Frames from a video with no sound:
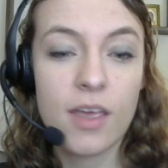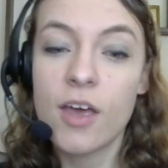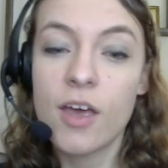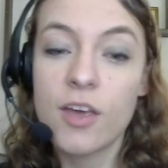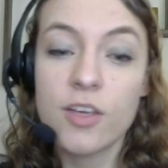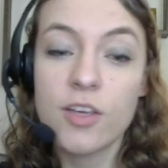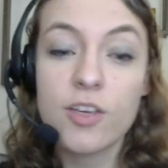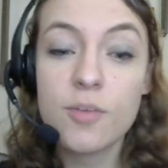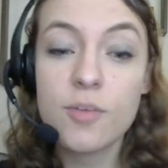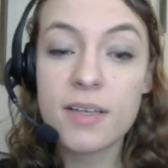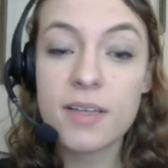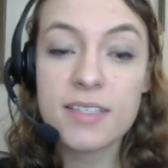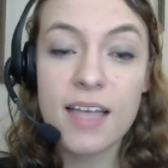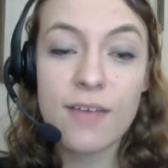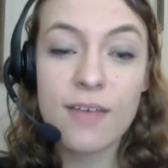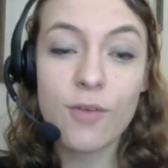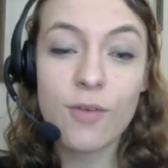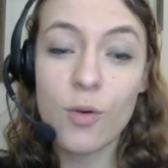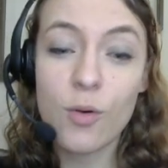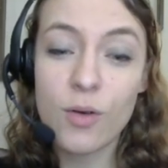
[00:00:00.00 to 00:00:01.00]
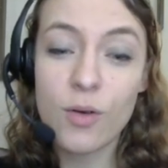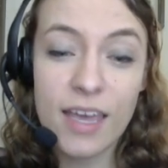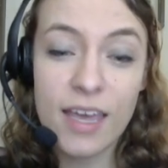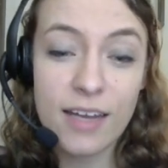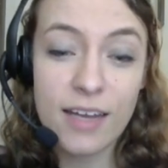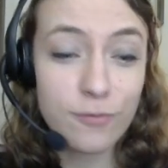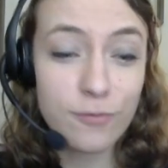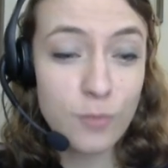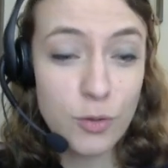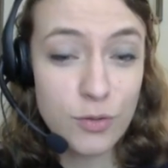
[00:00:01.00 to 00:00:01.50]
You must have a whole can
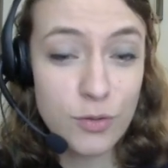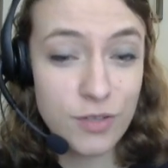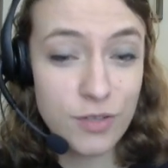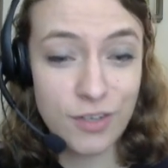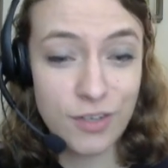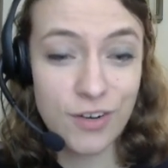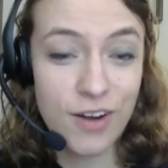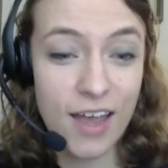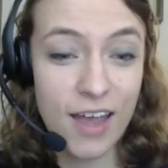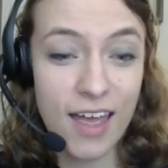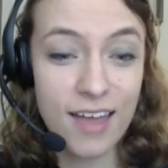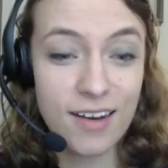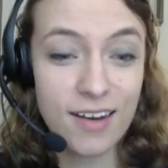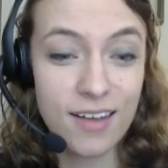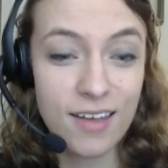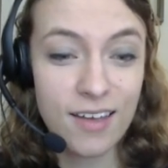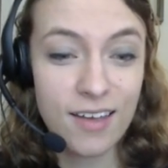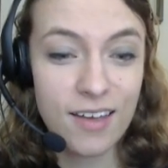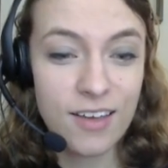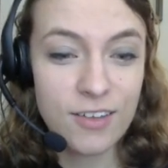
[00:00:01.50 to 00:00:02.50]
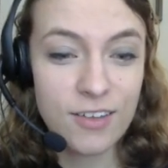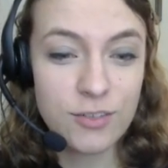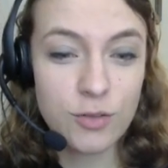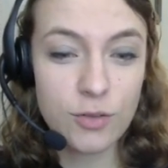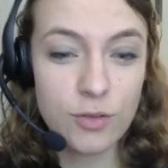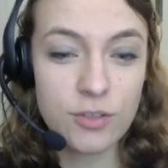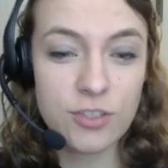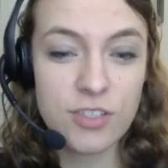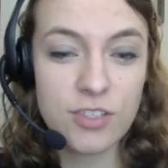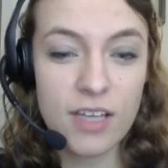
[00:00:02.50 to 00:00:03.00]
of mousse on your head,
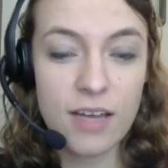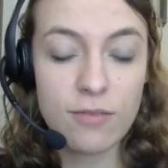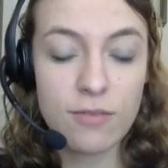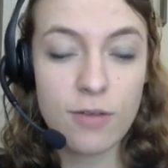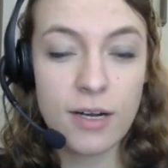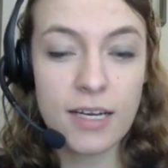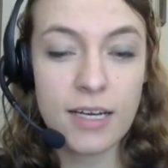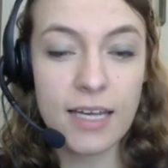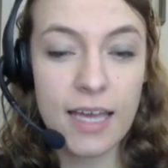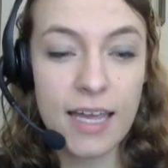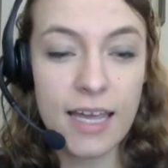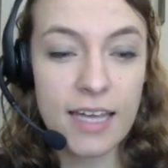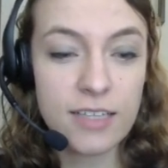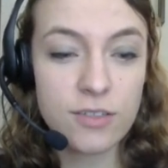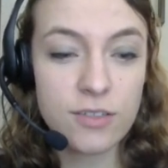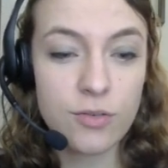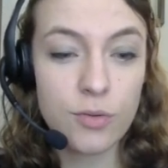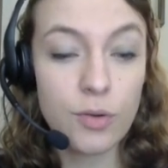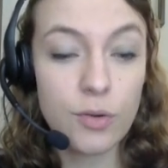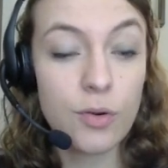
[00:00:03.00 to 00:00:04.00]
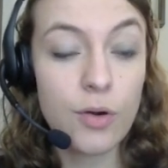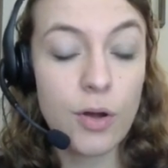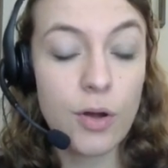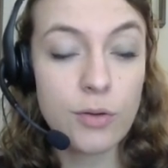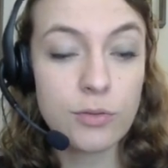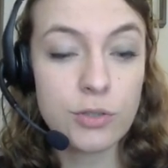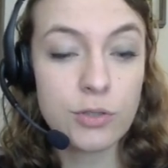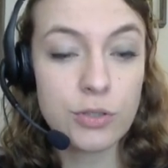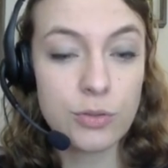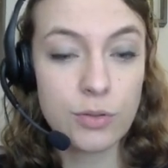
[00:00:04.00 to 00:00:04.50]
George said, running a hand through her
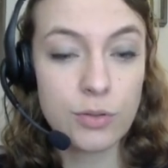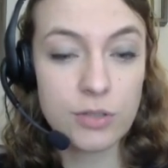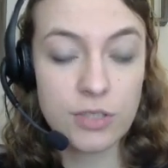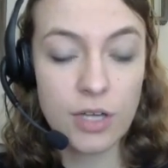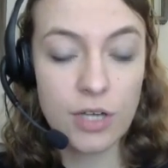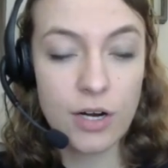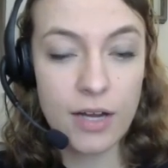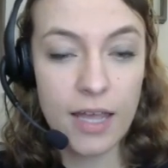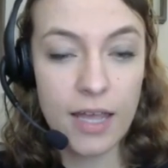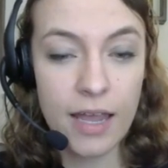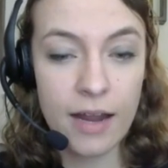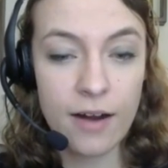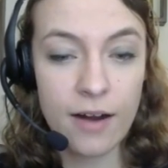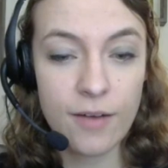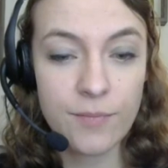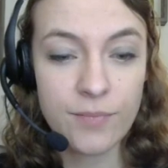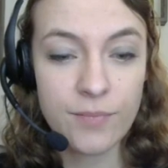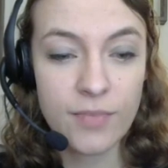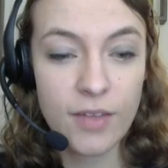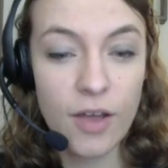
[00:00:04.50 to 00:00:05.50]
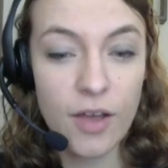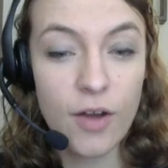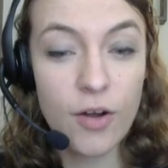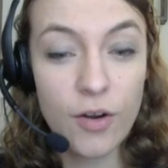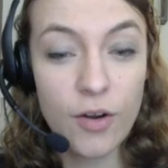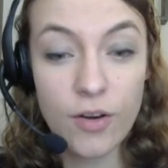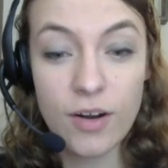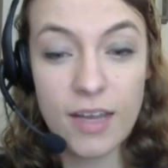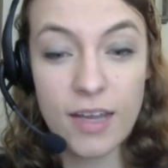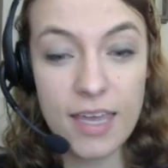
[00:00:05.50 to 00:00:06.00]
own short dark hair. A
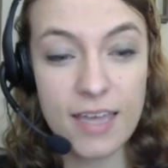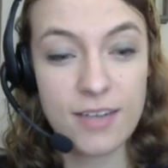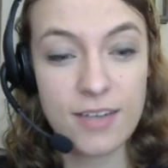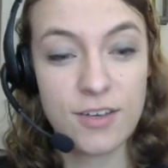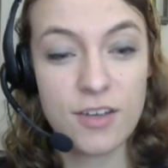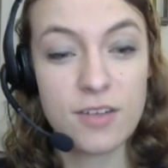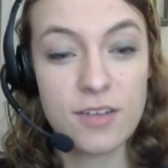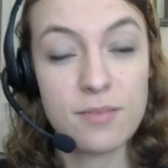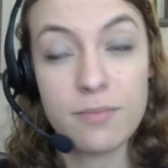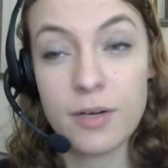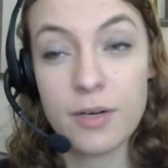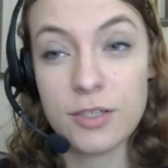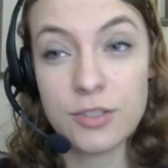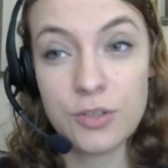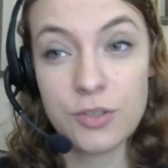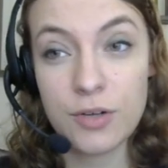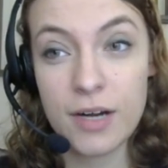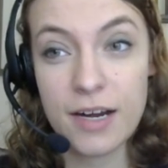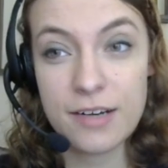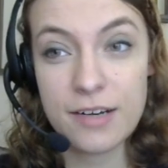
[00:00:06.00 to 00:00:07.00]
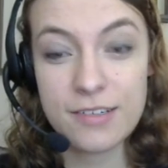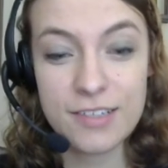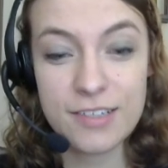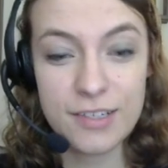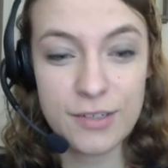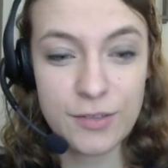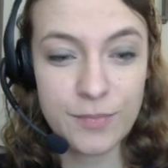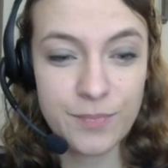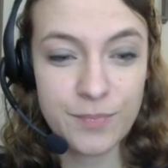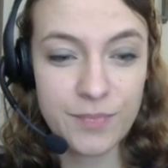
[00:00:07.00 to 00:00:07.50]
hurricane couldn't budge your
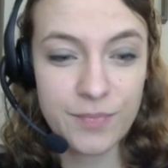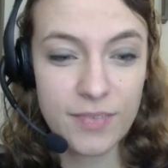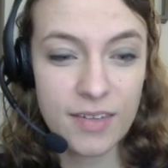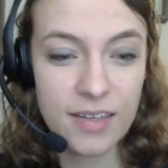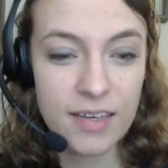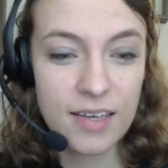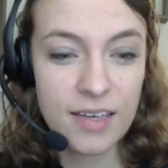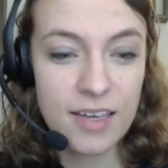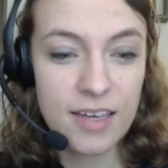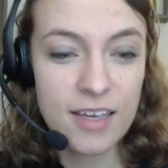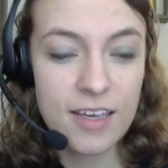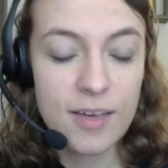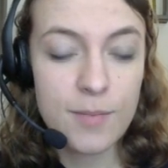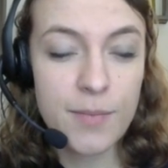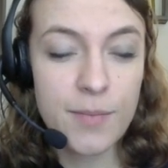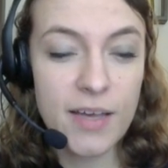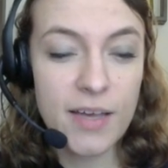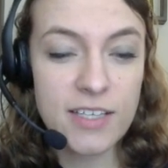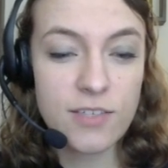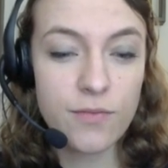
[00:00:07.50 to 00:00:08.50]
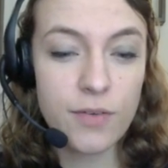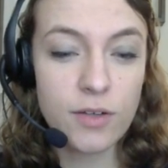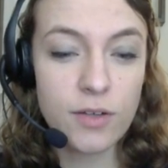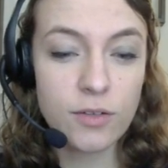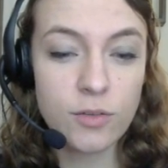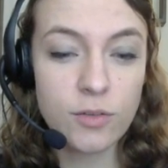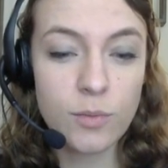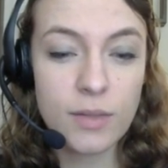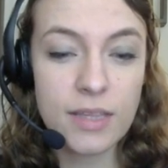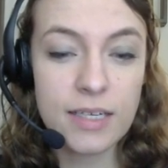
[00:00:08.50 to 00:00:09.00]
hairdo. Bess
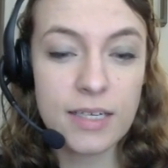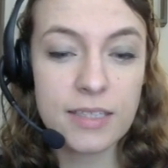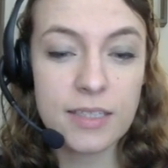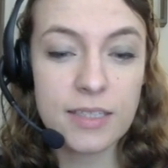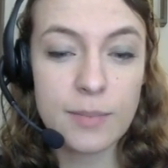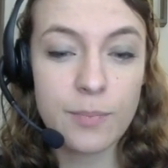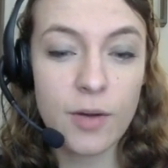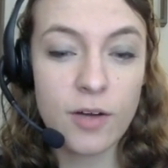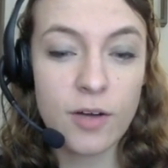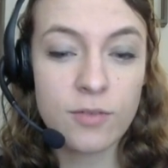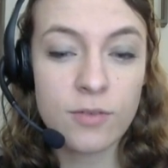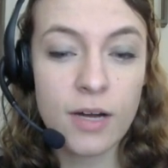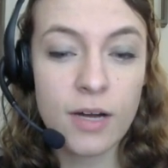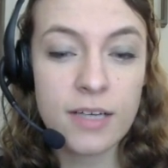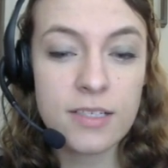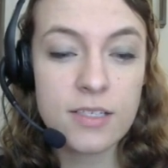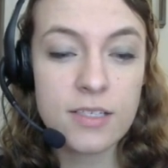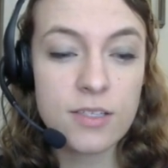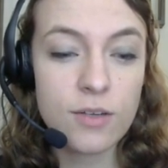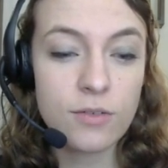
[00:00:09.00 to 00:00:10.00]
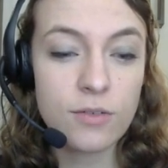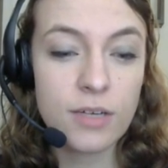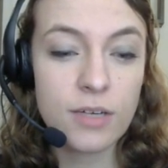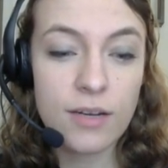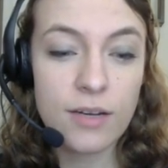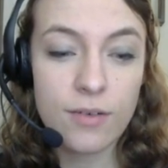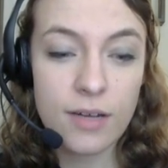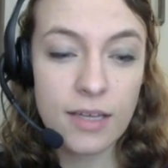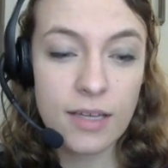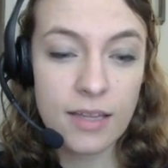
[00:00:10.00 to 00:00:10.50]
fiddled with the clip-on rhinestone
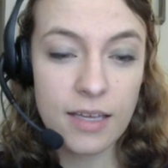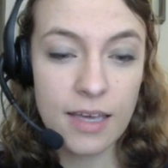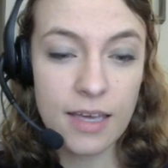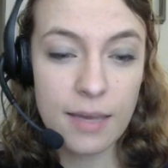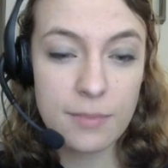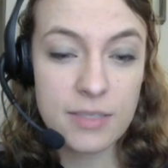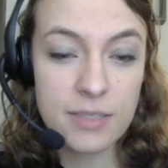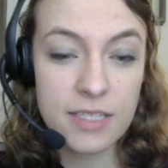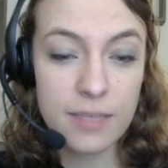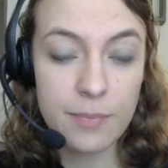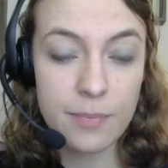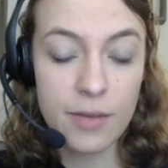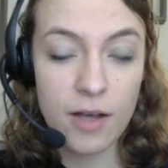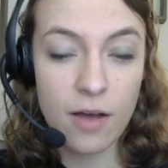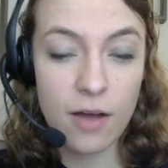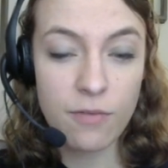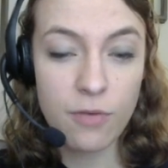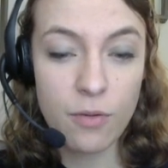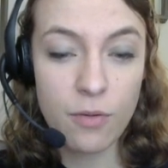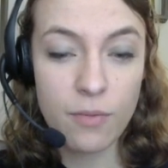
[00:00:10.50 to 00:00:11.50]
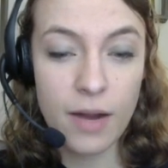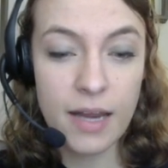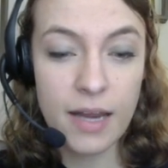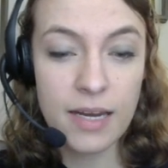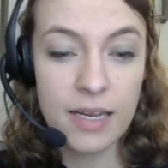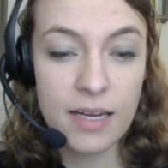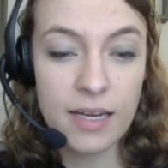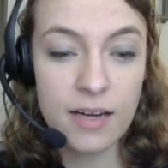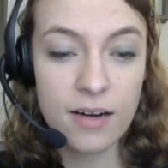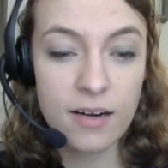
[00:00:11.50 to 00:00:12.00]
earring that kept slipping off her right
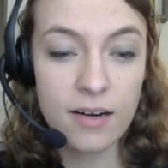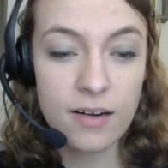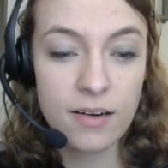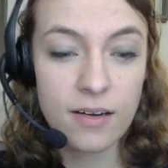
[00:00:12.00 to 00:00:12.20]
ear.